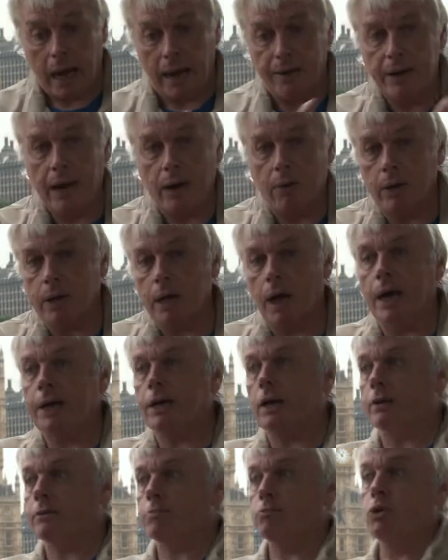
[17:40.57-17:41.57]
And now
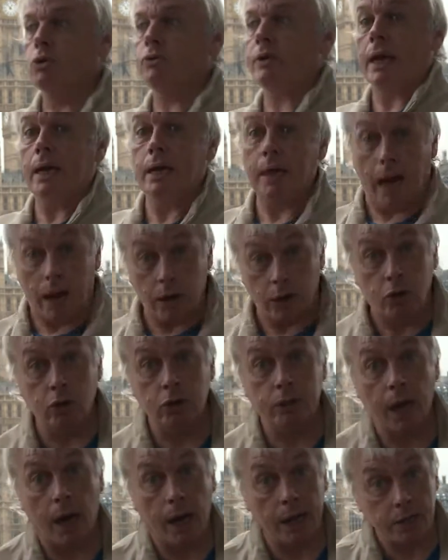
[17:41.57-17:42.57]
Al-Qaeda has moved in,
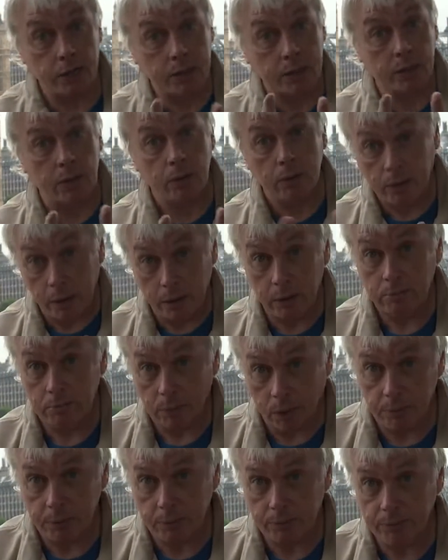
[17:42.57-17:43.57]
good guys still,
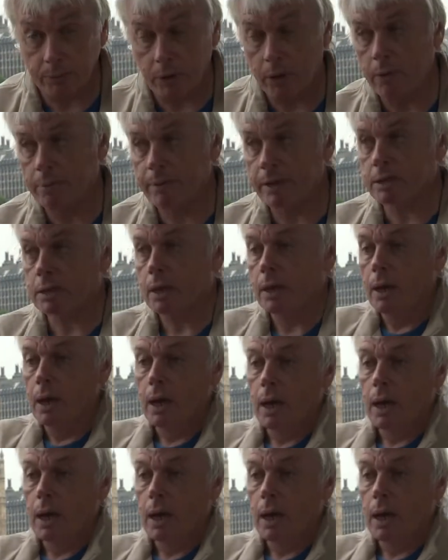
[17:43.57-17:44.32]
you're following this,